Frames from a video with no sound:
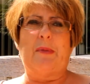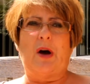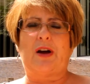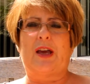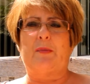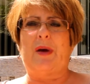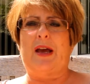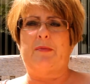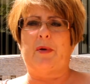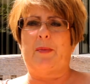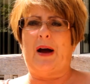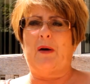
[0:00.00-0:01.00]
market
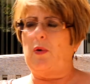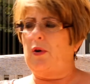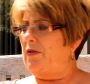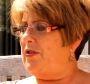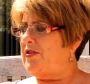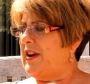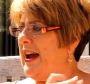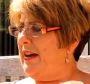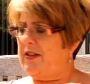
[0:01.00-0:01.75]
paperback ones now